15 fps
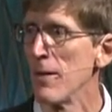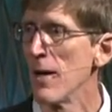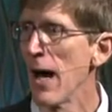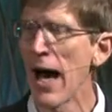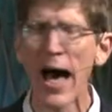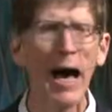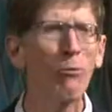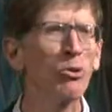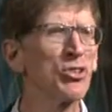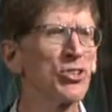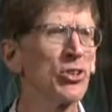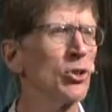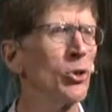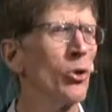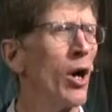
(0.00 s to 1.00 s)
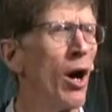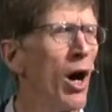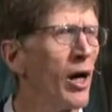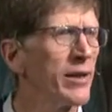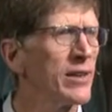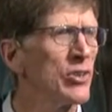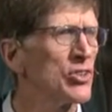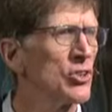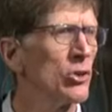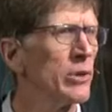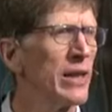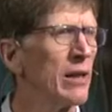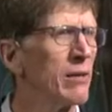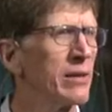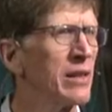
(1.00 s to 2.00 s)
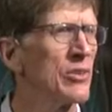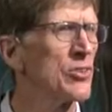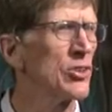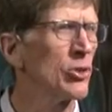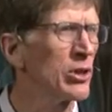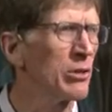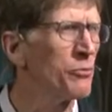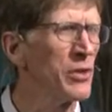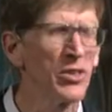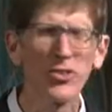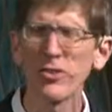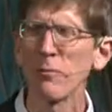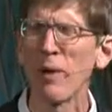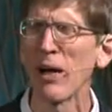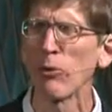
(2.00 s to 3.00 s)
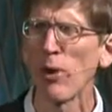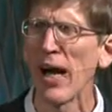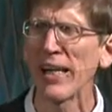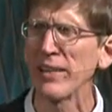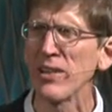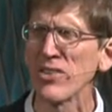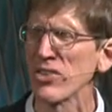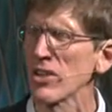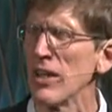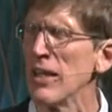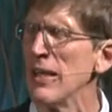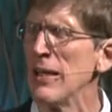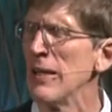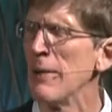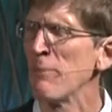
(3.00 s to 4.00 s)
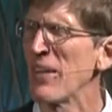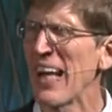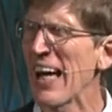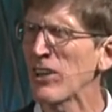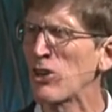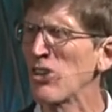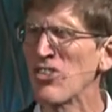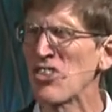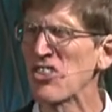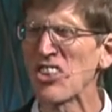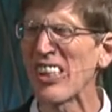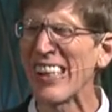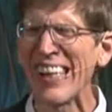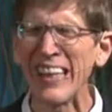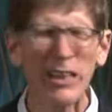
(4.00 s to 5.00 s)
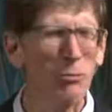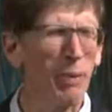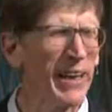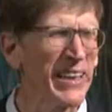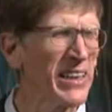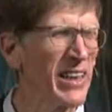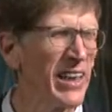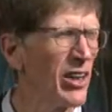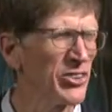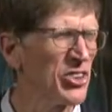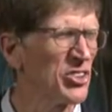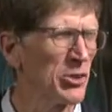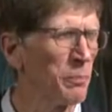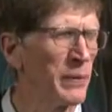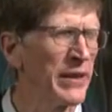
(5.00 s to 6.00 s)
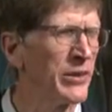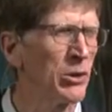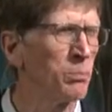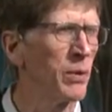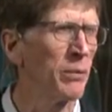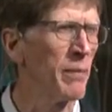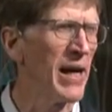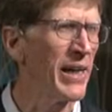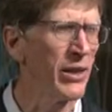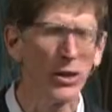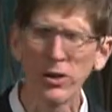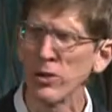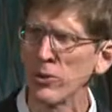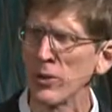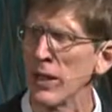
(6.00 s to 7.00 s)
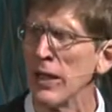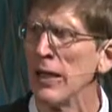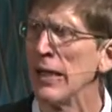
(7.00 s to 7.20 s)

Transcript: I was so haughty, so arrogant, so convinced of my rightness that I couldn't see anybody else's opinion but my own.